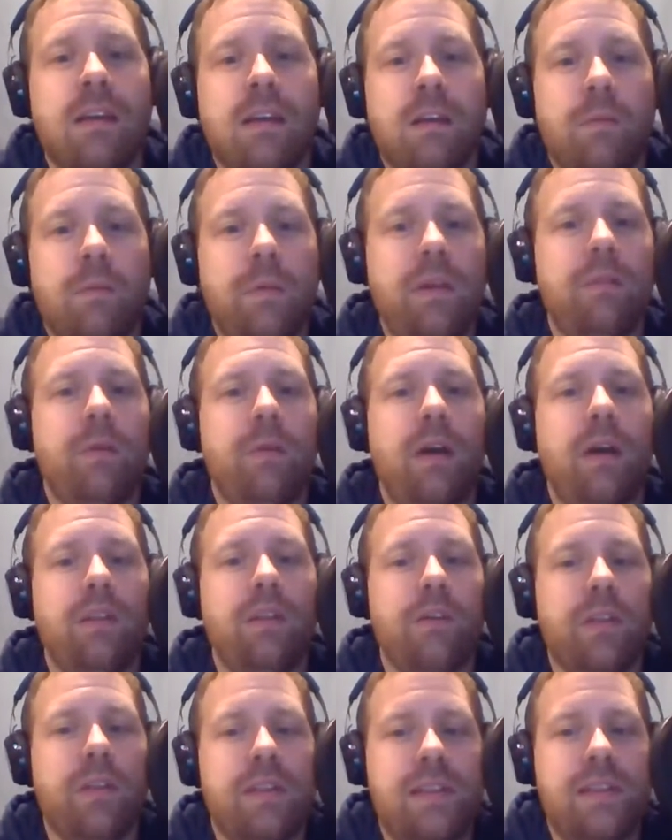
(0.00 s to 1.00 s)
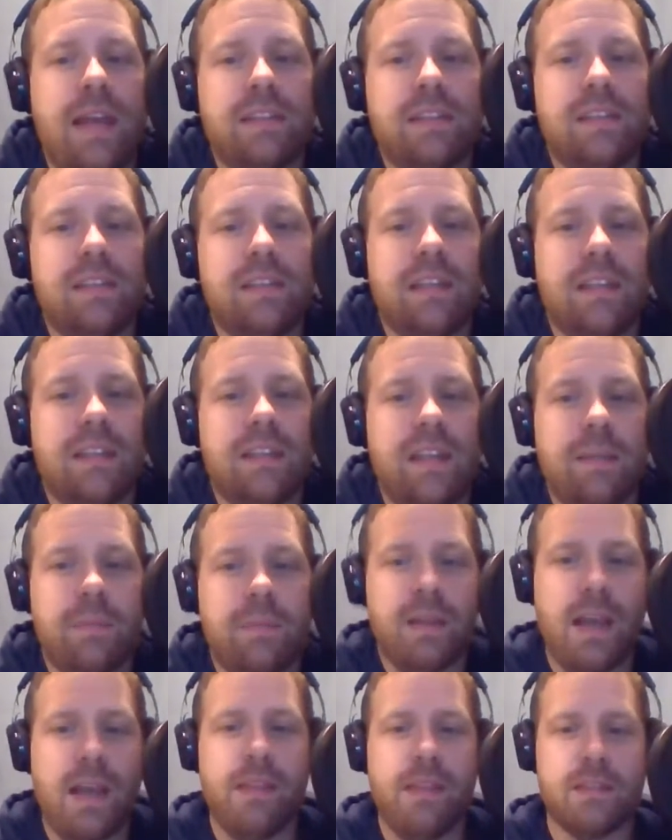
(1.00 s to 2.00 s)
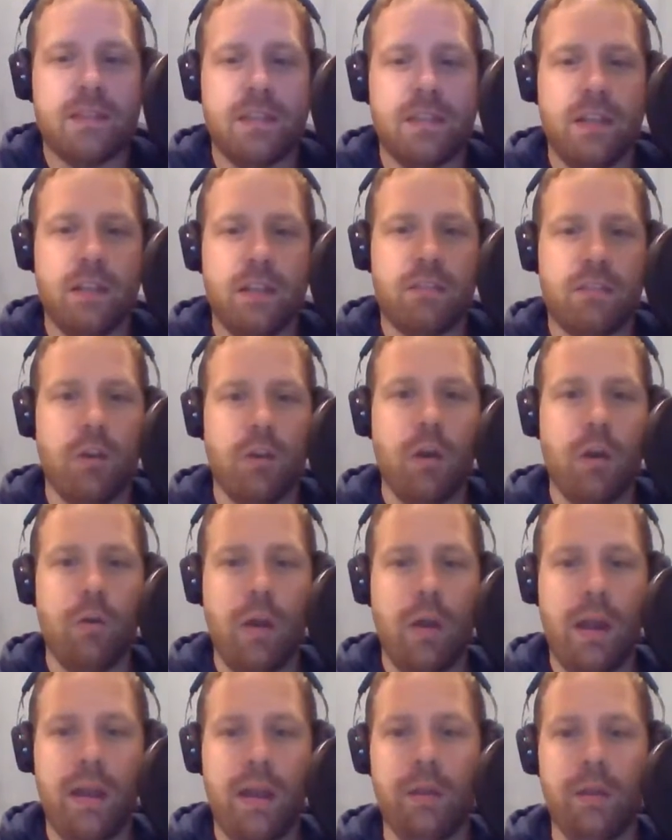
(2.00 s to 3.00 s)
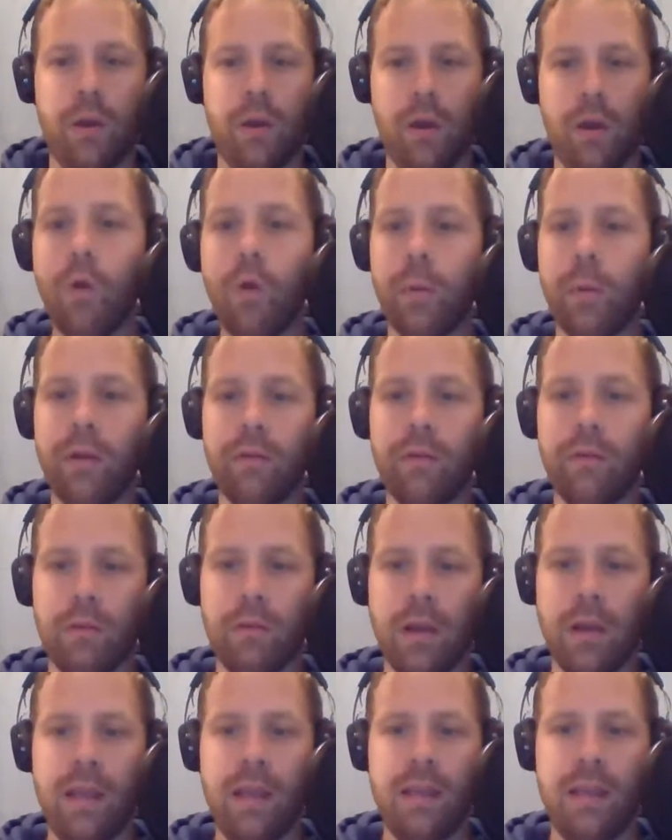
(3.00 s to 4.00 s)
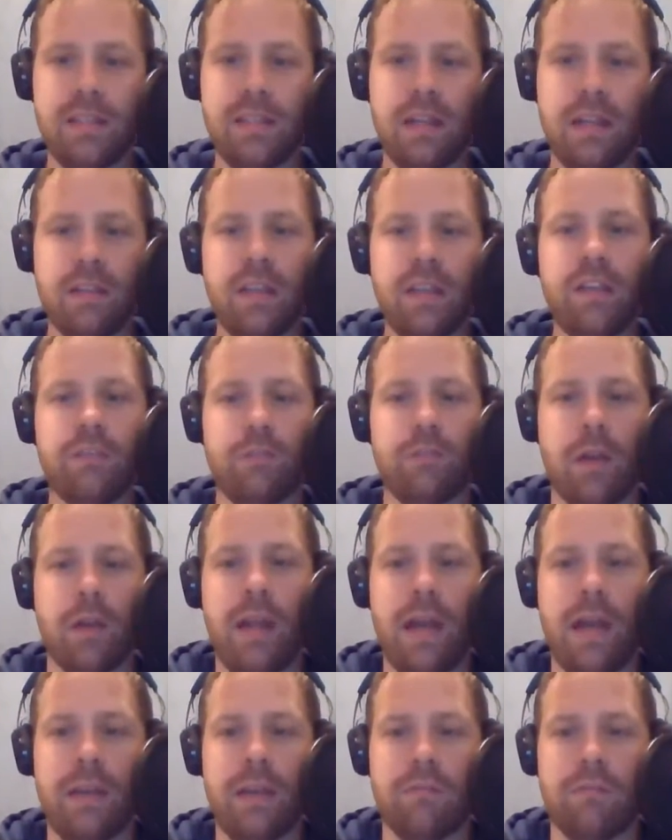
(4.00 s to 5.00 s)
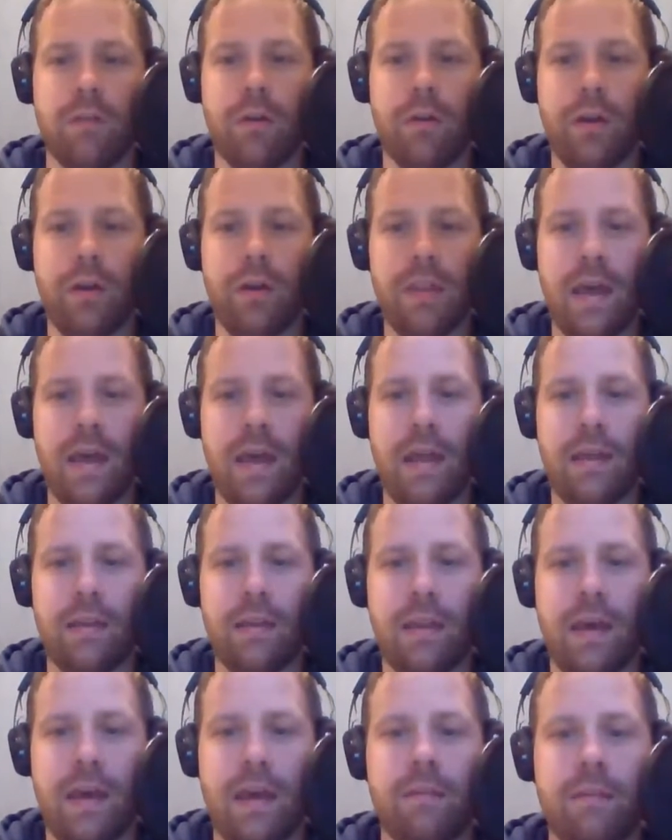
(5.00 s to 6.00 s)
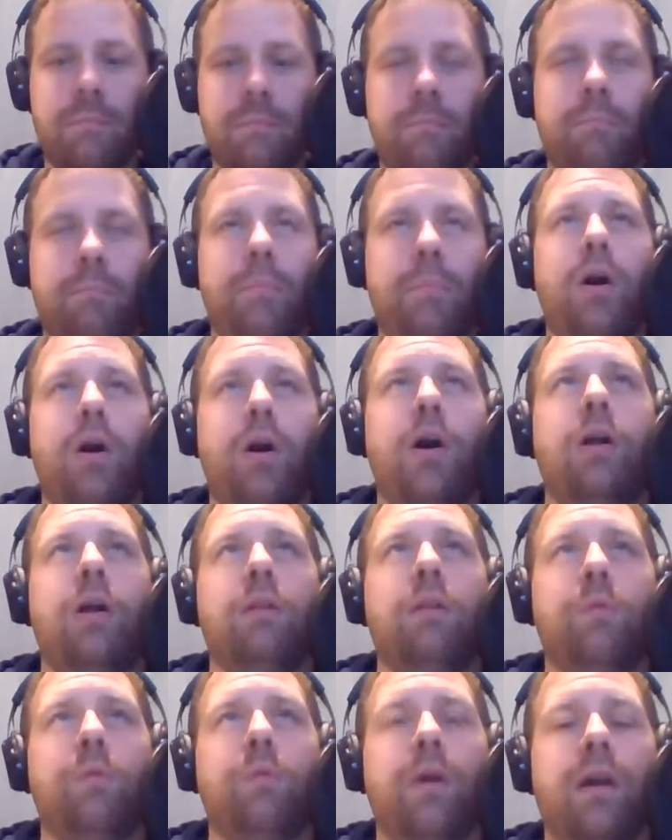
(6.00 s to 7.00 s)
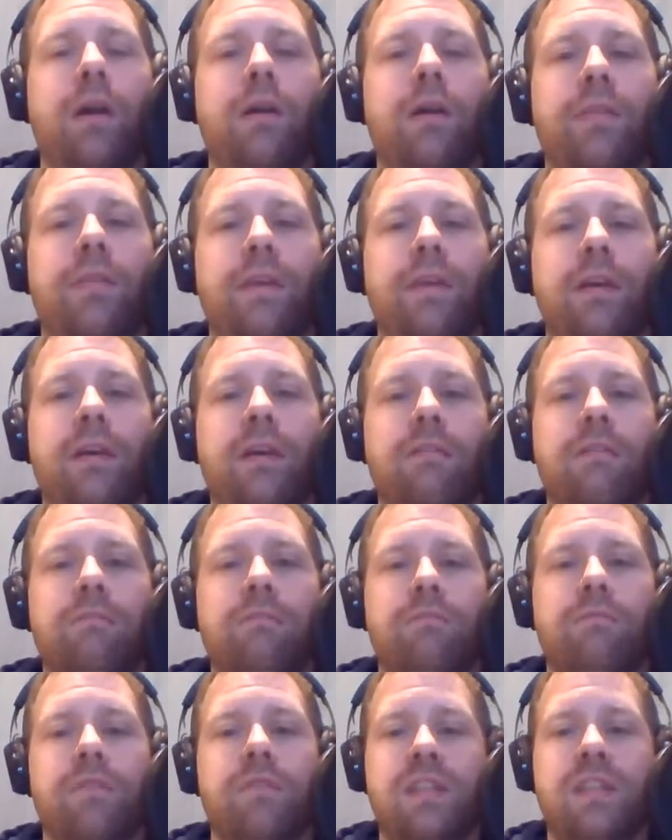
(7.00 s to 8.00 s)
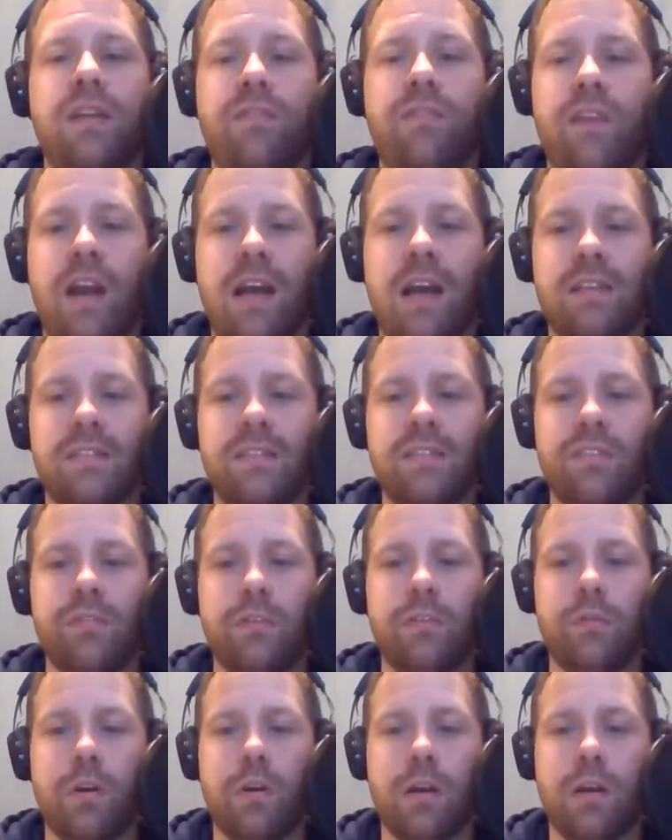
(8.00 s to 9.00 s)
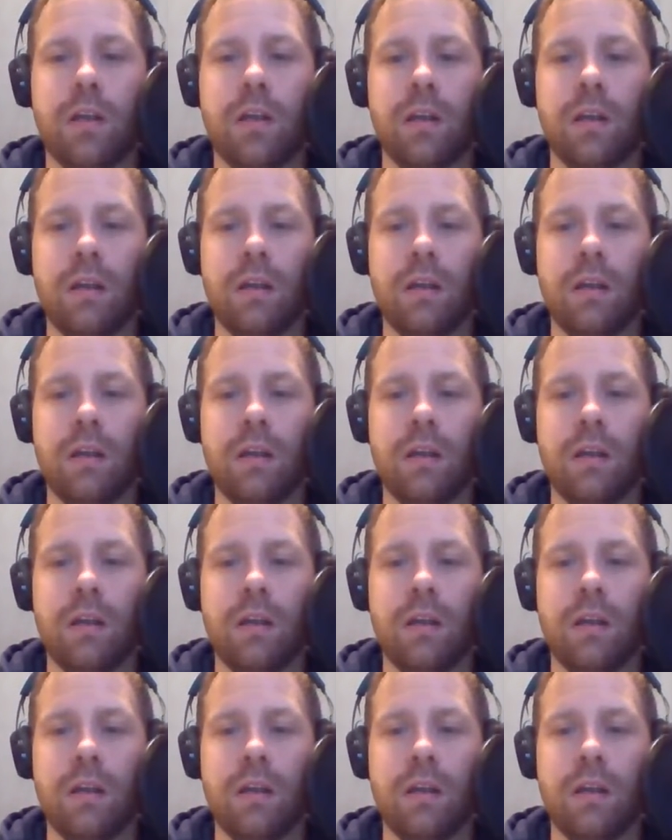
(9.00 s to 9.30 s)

we all know that Dak's not the type of guy that's going to throw anyone open, right? He's not really great at throwing that ball where the receiver has to do the work